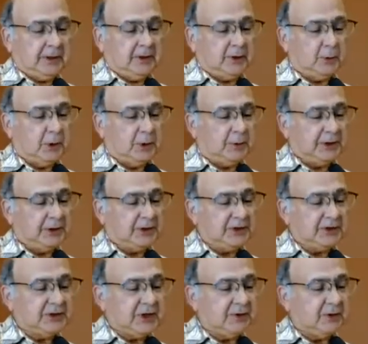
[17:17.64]
The woman in
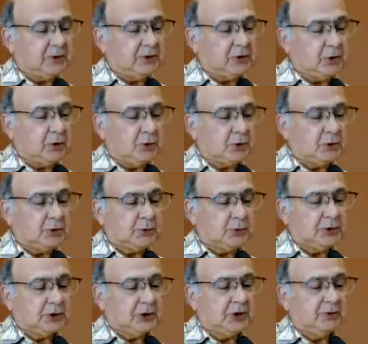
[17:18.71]
seven jokes when
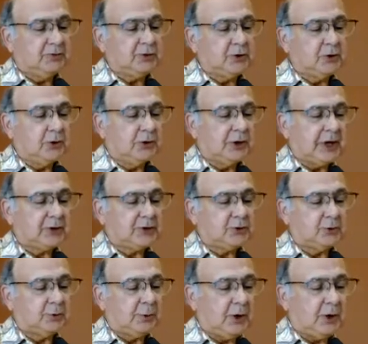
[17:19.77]
she gives you her
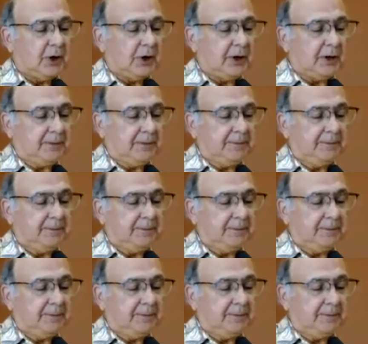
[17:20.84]
extra bar.